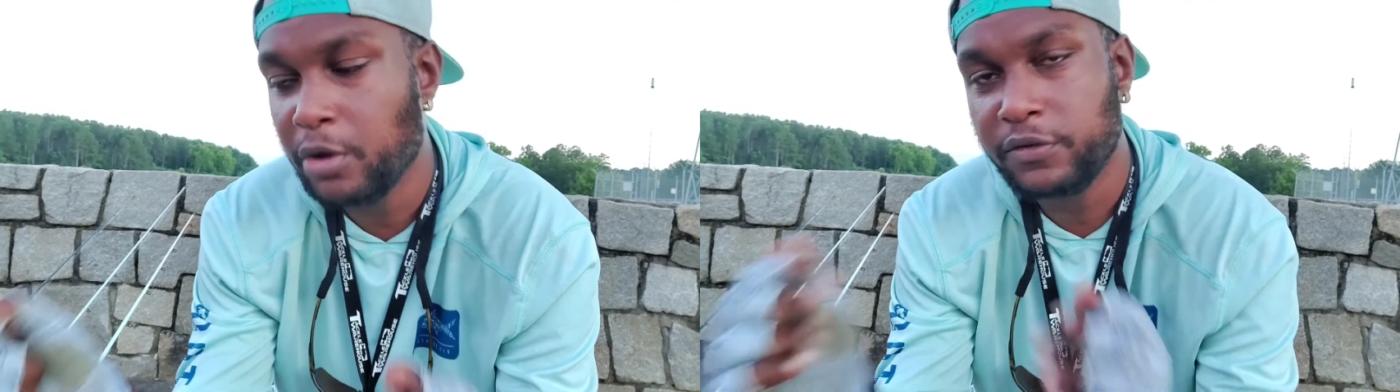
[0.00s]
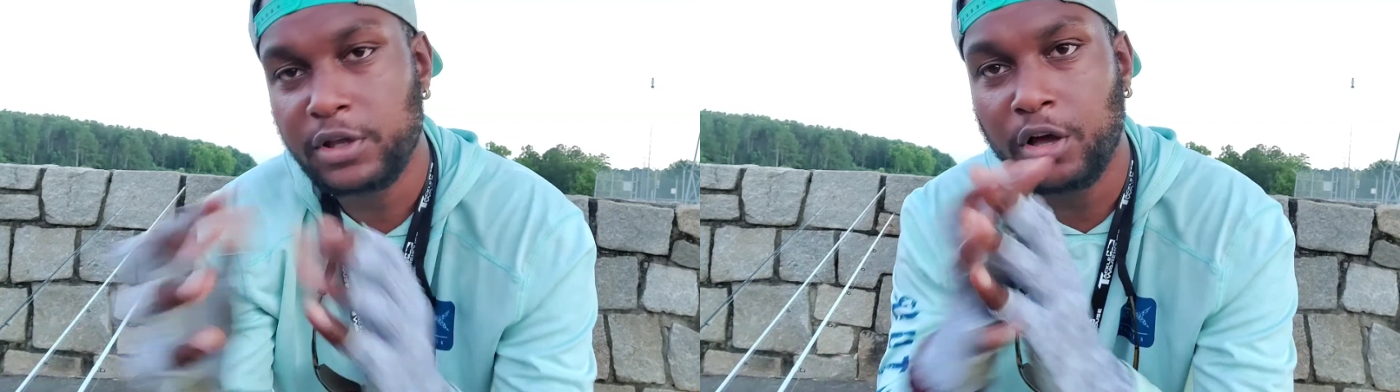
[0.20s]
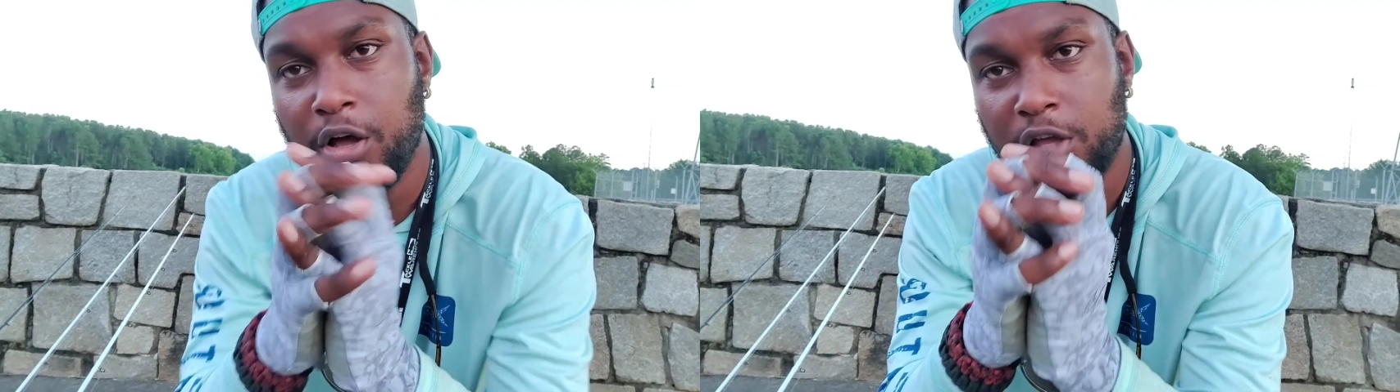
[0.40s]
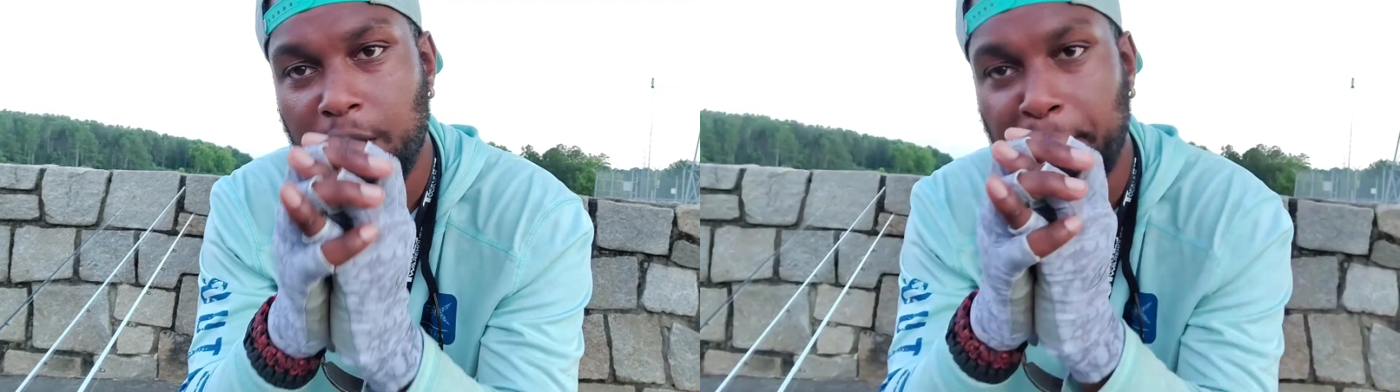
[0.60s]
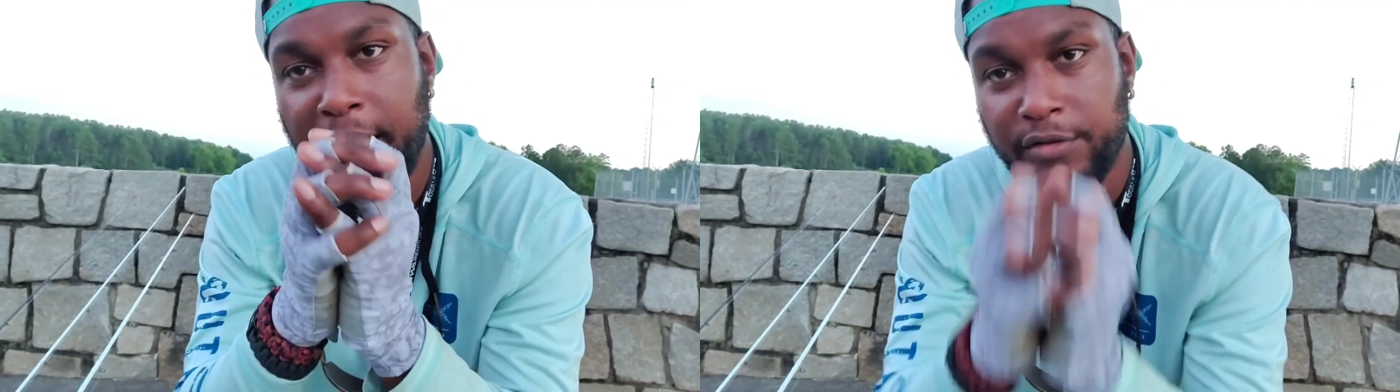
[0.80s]
mostly all
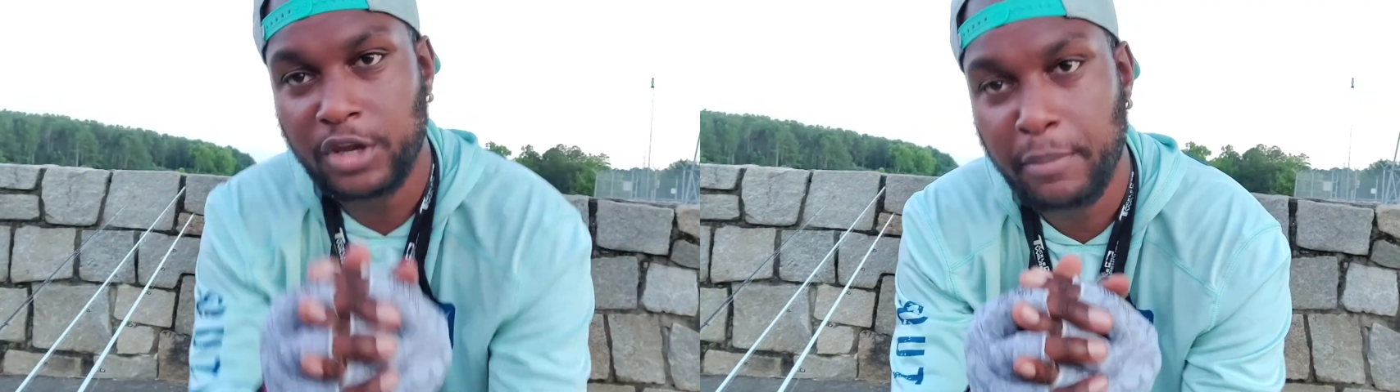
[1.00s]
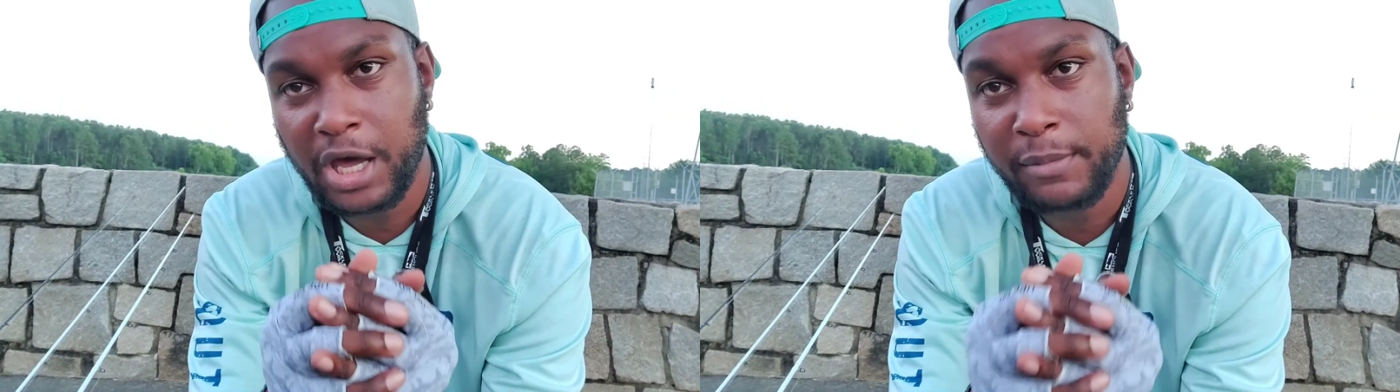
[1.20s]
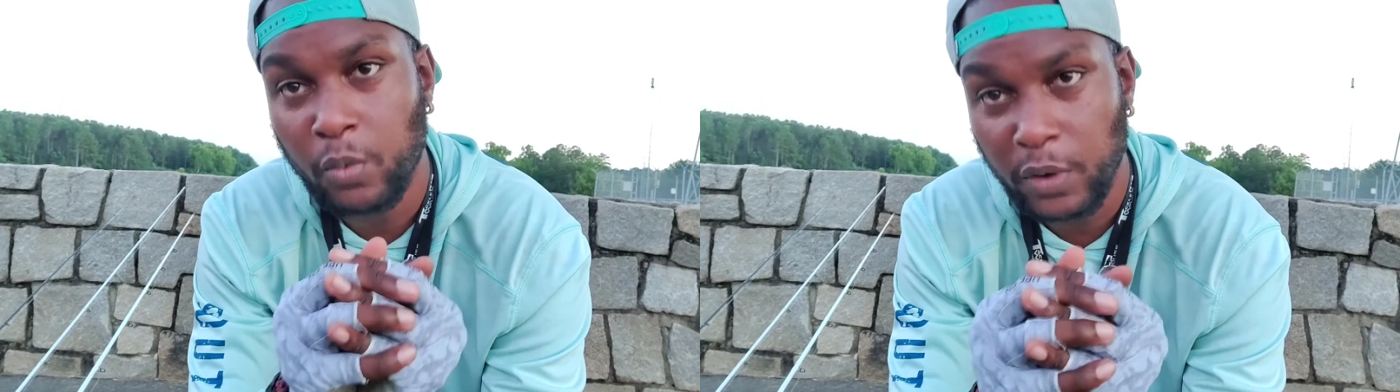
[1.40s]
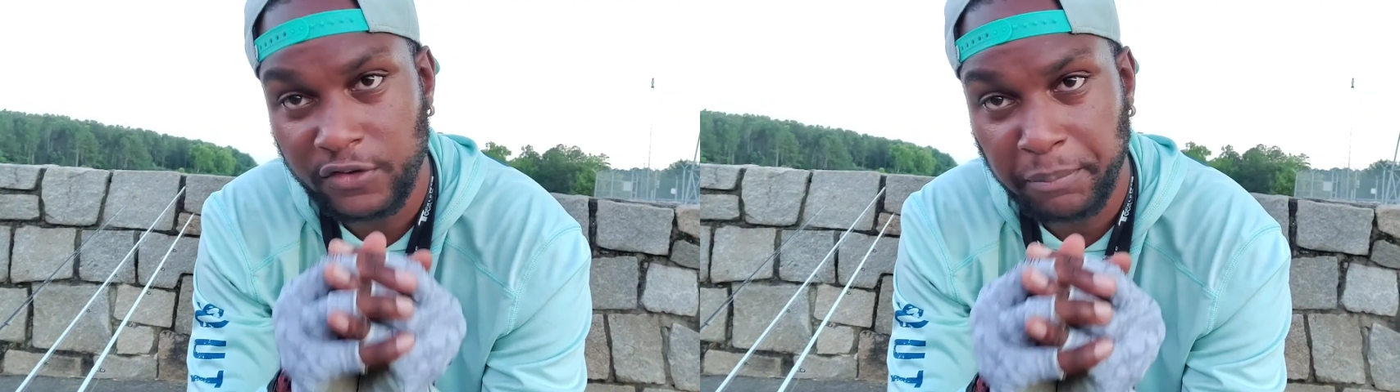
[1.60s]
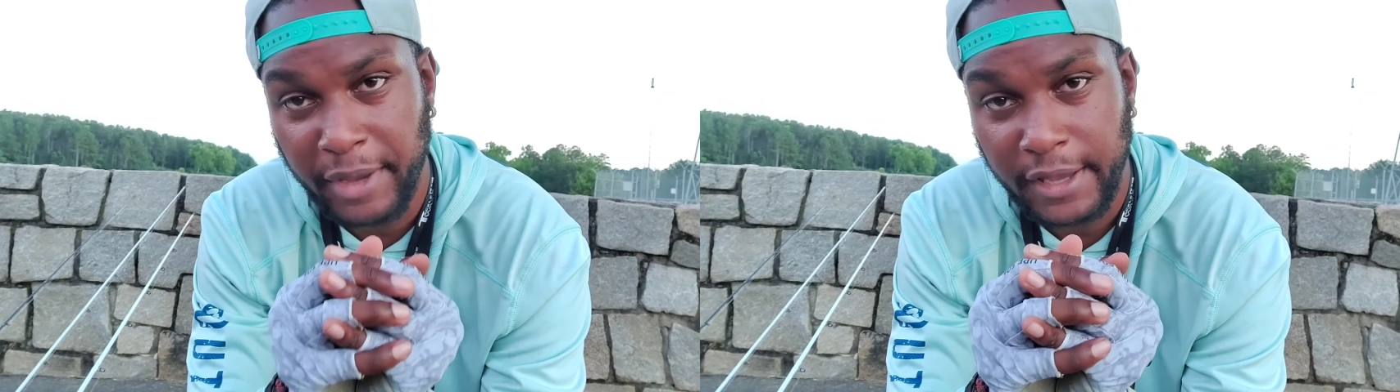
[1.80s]
compact on the bottom in
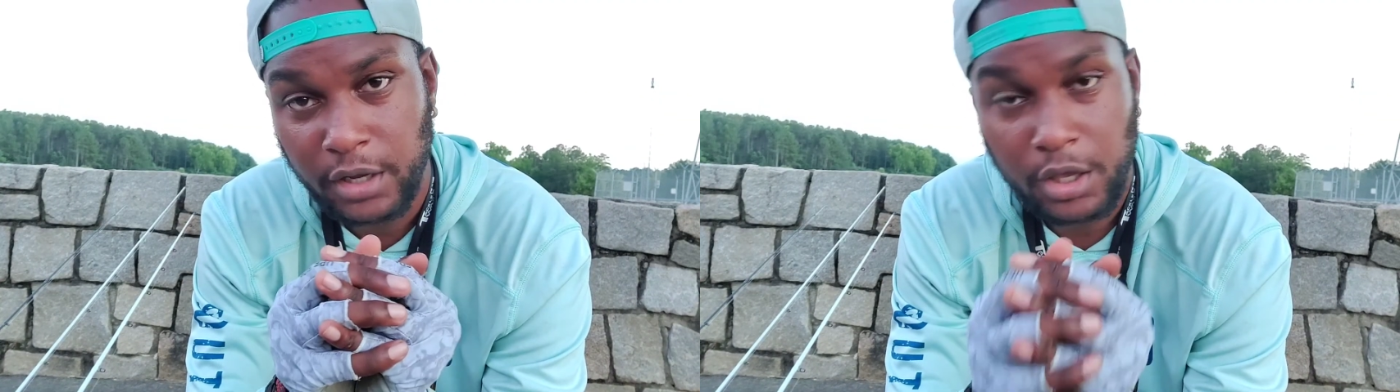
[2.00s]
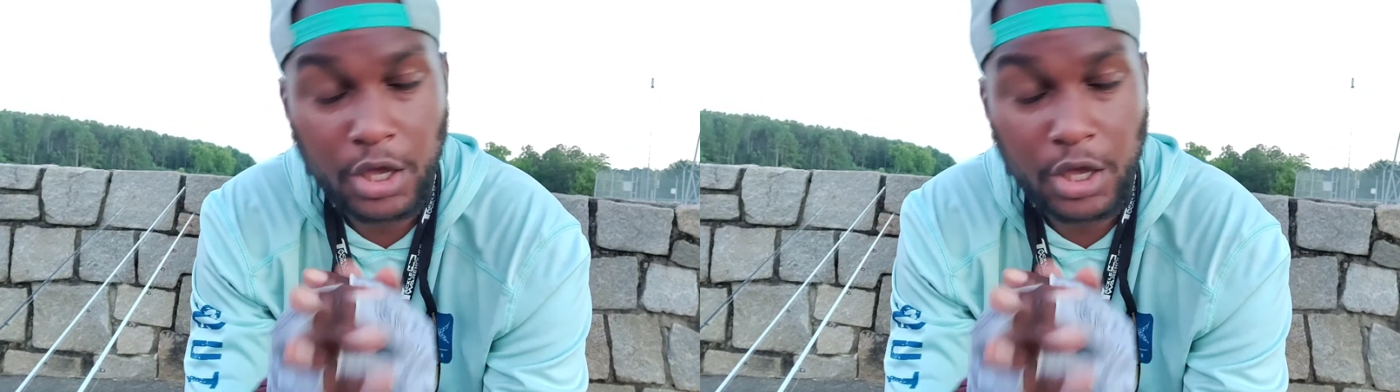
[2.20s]
one spot.